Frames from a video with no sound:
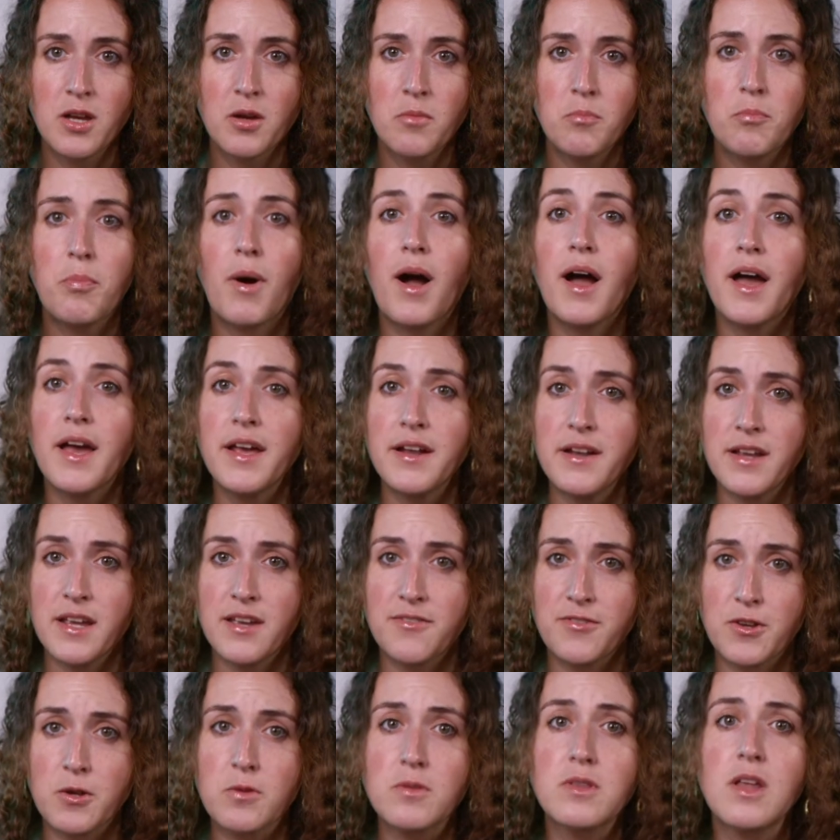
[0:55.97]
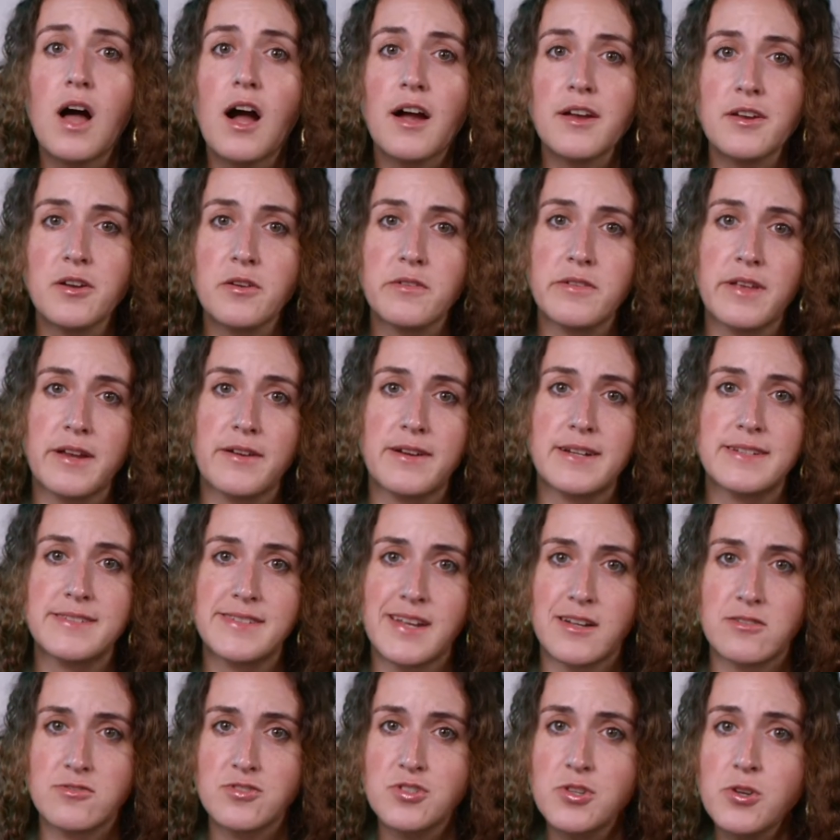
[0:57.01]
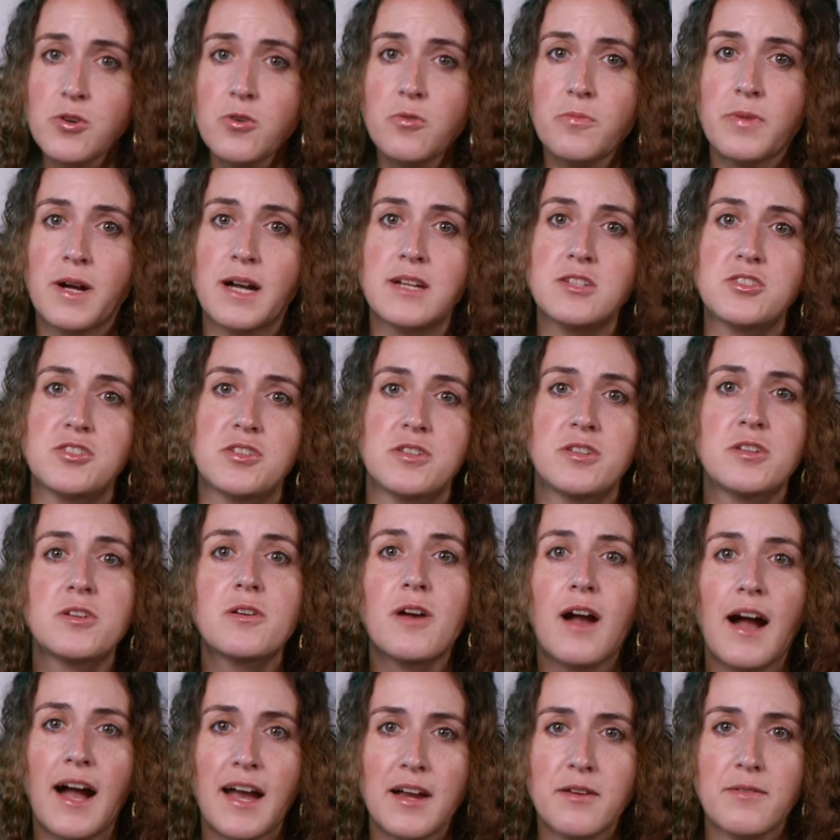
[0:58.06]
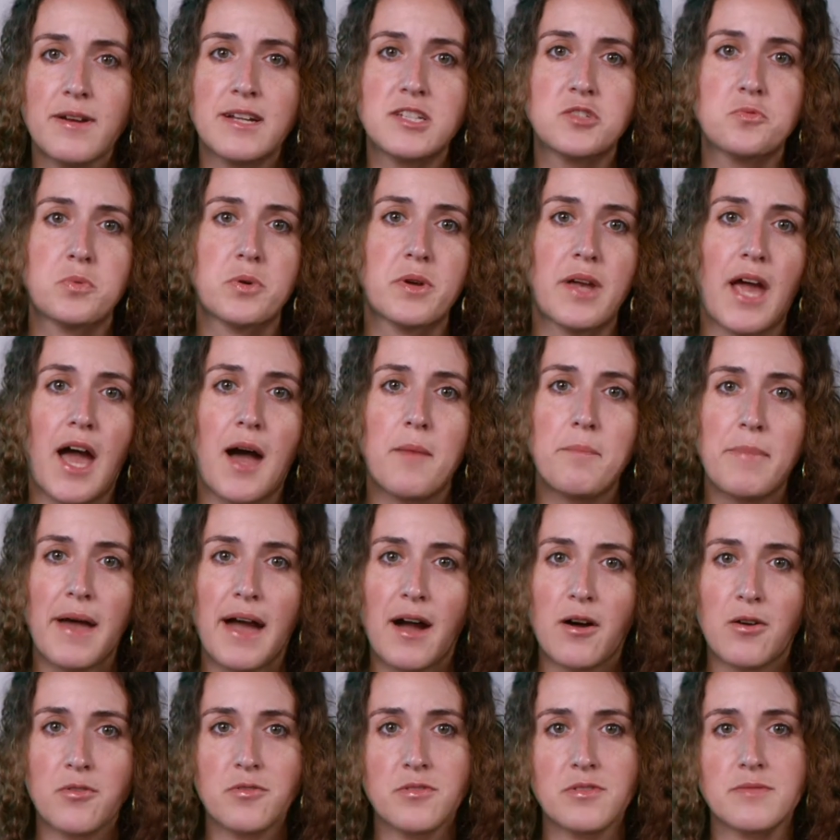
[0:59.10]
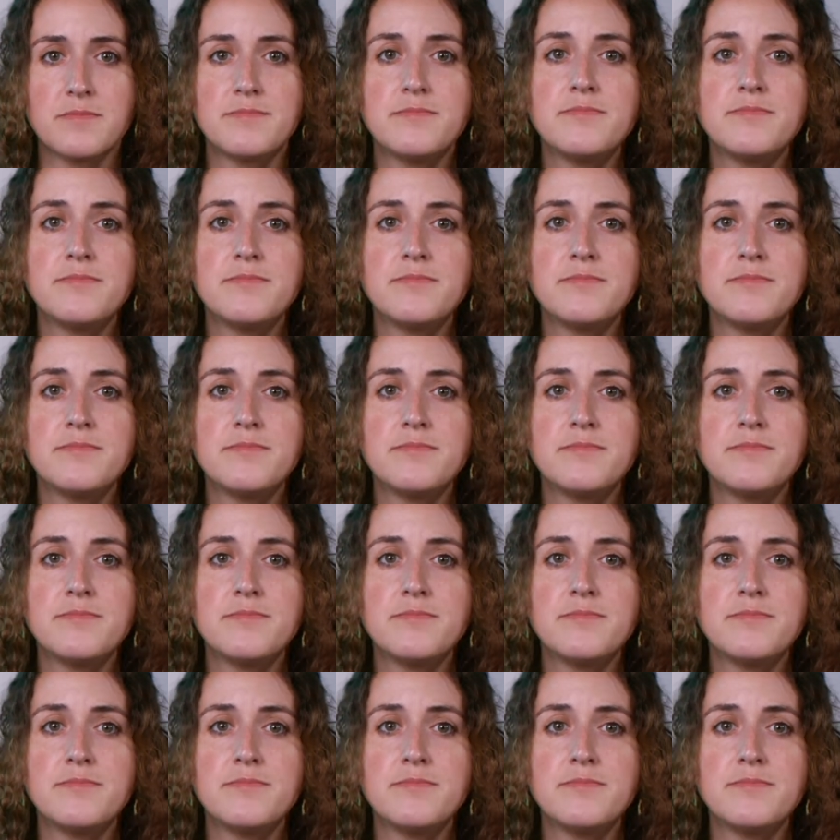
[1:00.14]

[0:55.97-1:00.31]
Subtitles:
But if you lock your larynx down too much, your high range will cap out.